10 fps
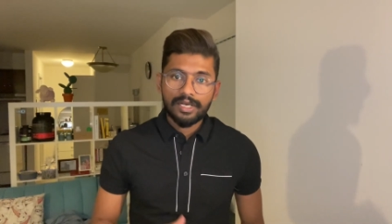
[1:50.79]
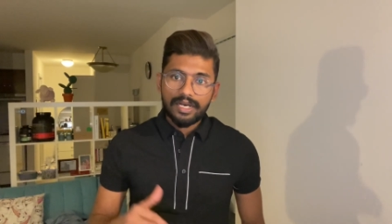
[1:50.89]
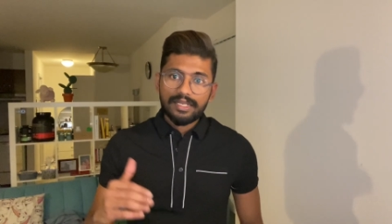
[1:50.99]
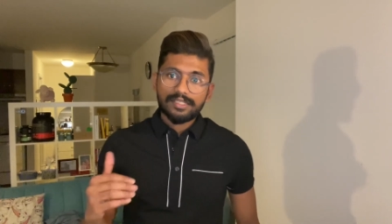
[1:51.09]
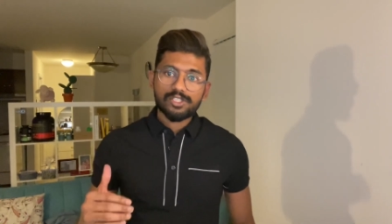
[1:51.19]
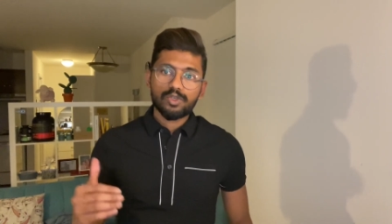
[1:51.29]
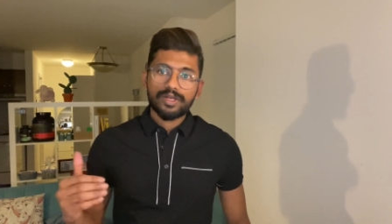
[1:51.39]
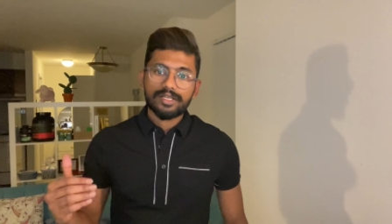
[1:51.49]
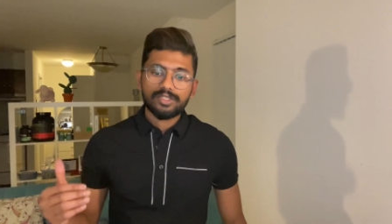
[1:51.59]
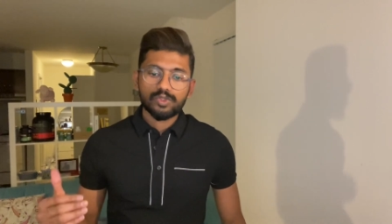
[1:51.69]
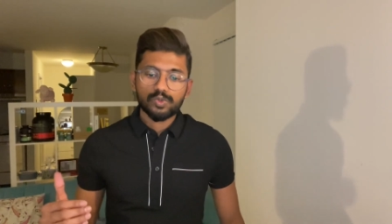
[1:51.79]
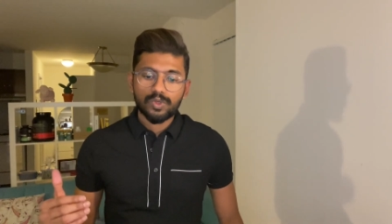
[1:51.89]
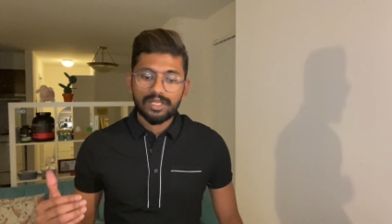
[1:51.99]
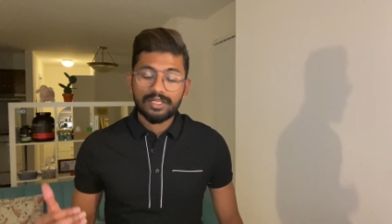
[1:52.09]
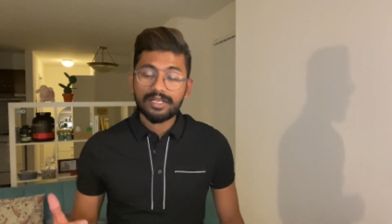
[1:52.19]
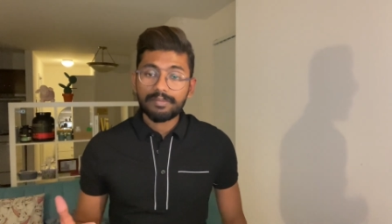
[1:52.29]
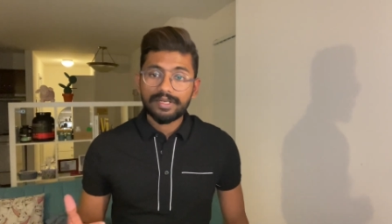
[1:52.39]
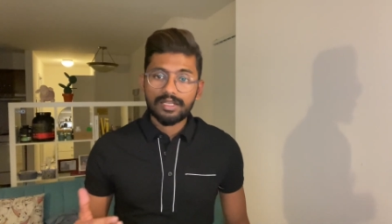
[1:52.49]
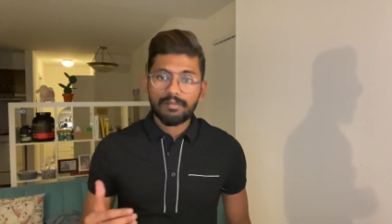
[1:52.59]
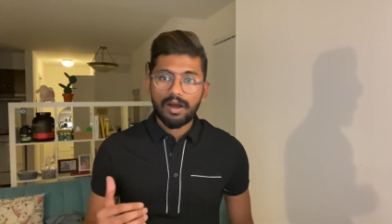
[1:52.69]
Let's look into a little
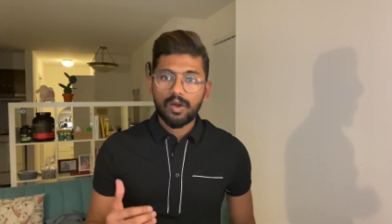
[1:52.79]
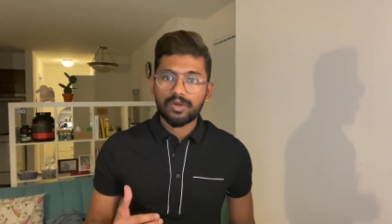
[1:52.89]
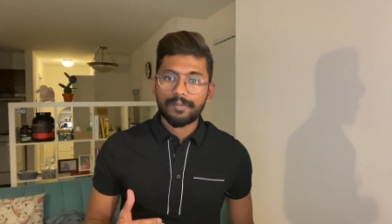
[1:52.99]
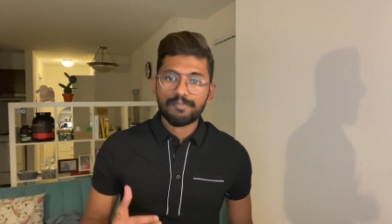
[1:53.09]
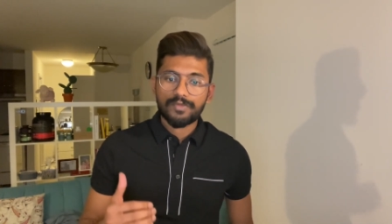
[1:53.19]
bit about